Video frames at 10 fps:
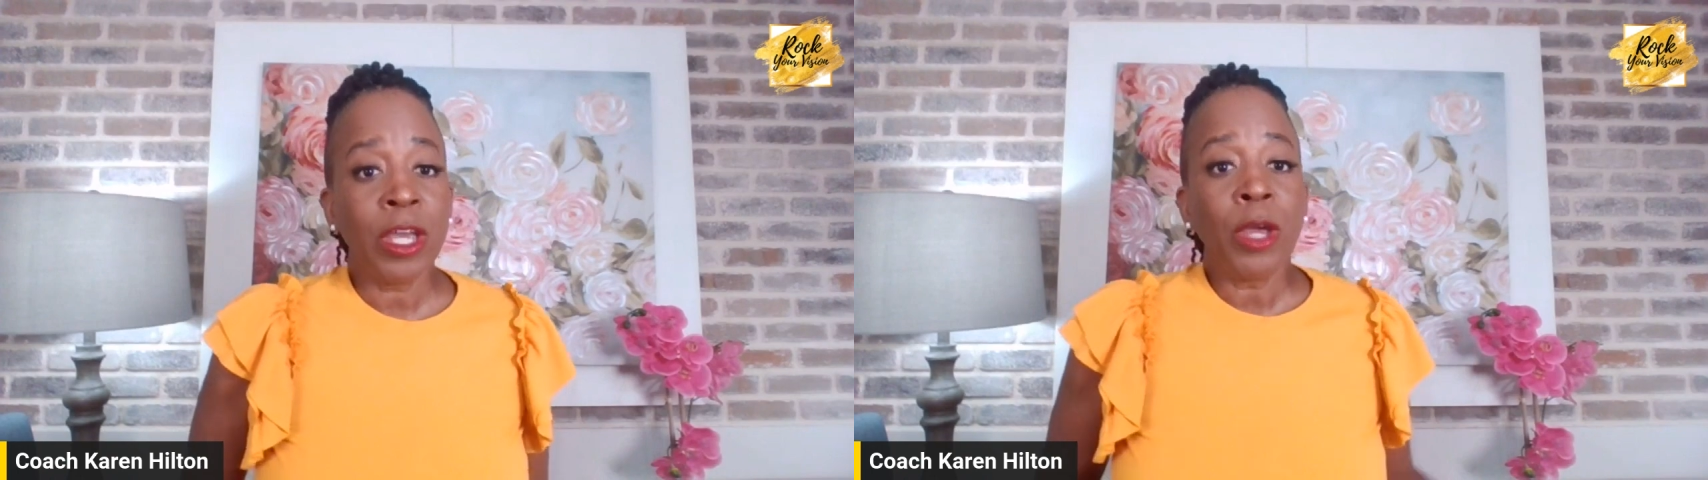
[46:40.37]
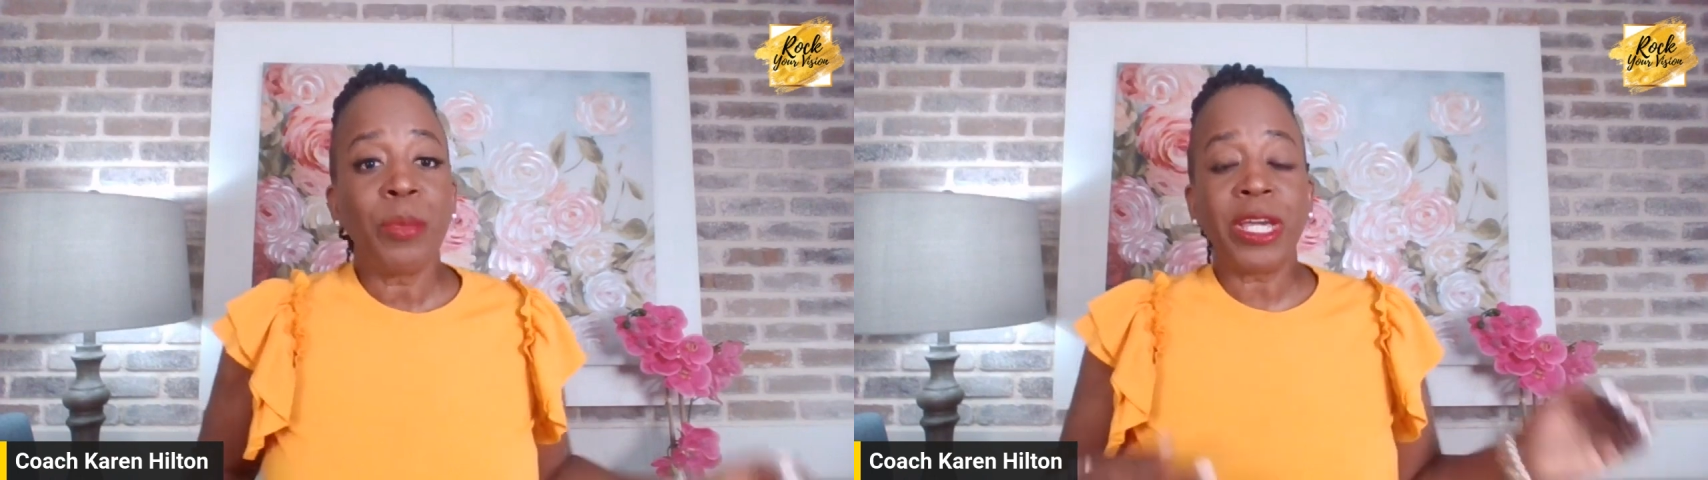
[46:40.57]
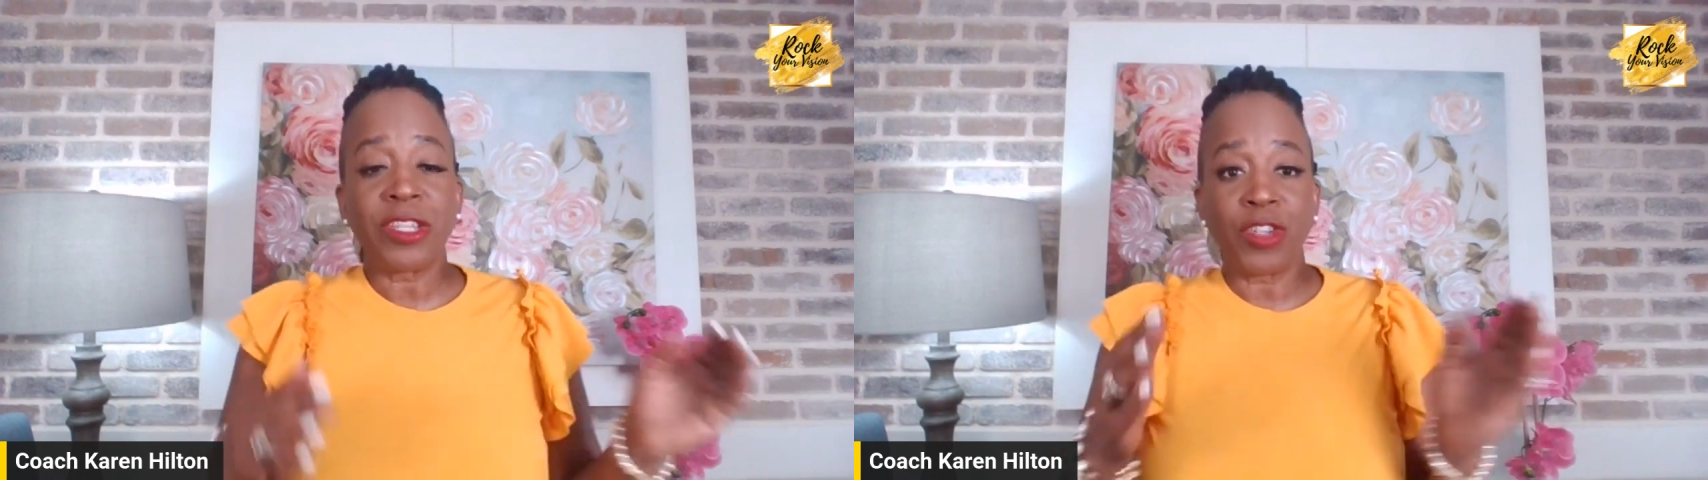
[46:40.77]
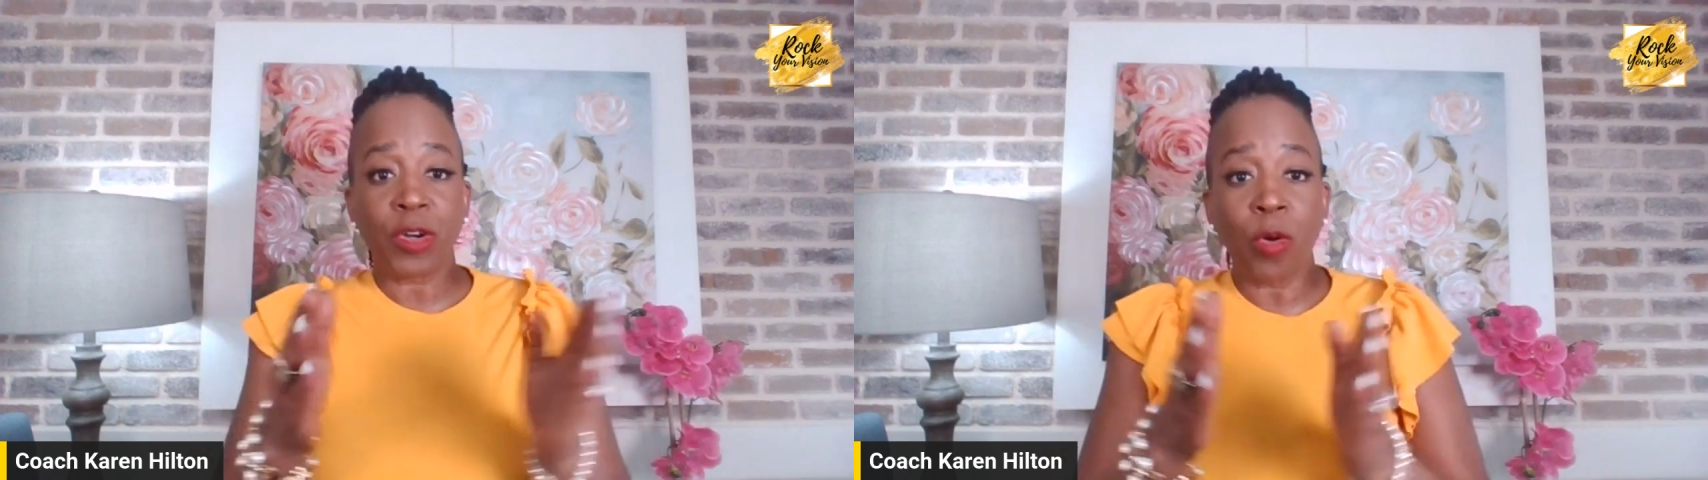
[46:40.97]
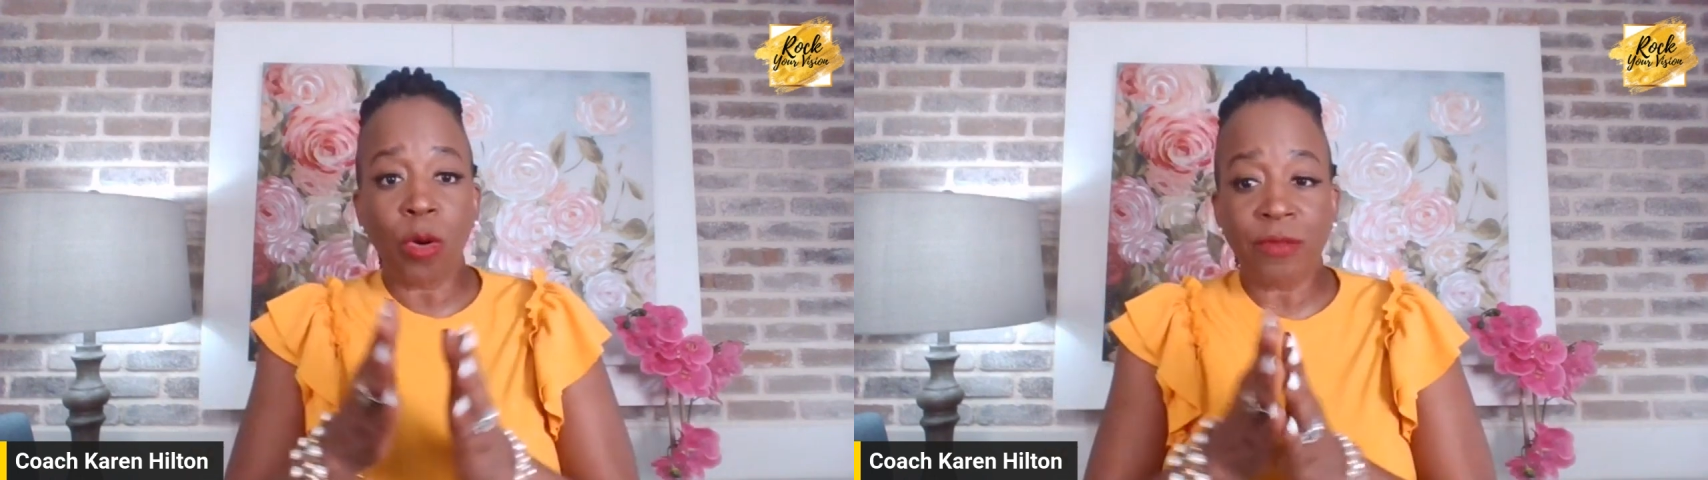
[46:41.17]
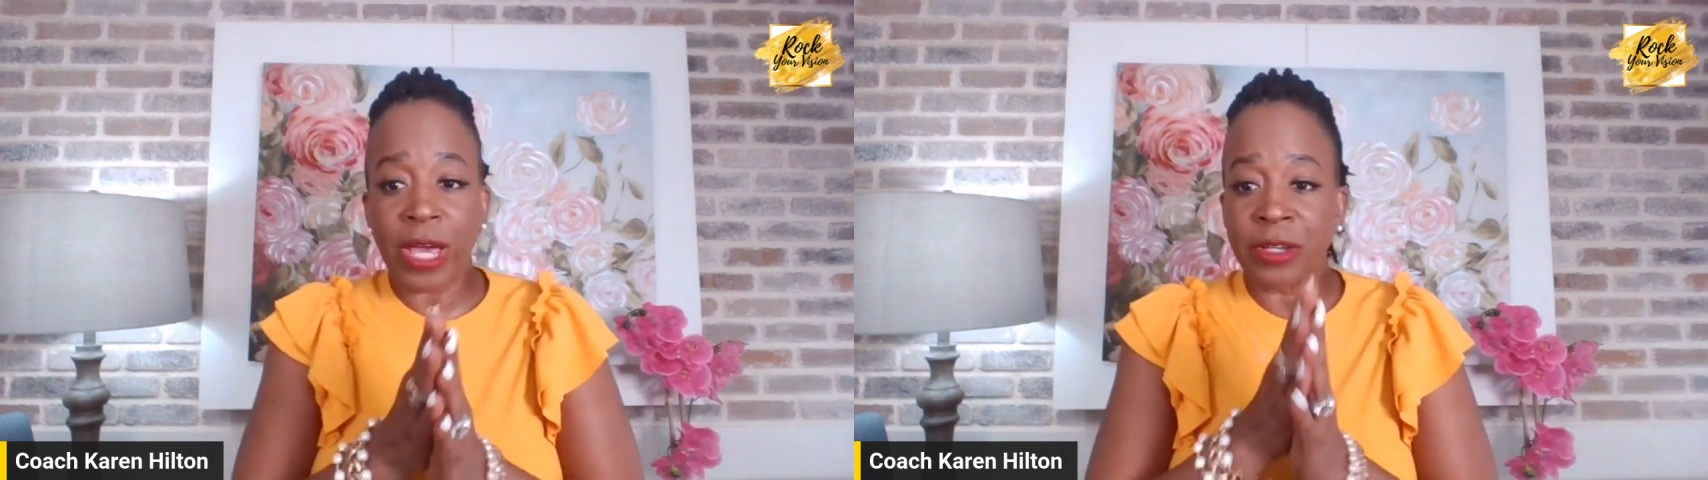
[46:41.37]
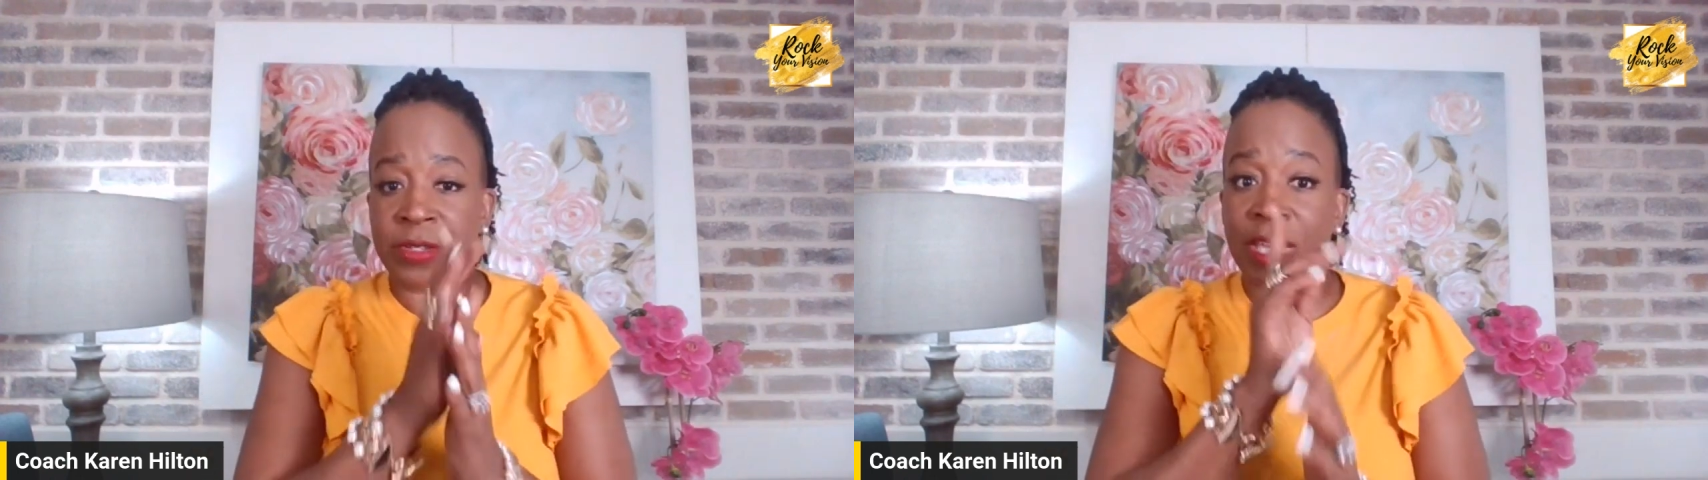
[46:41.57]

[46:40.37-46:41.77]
Because your core values,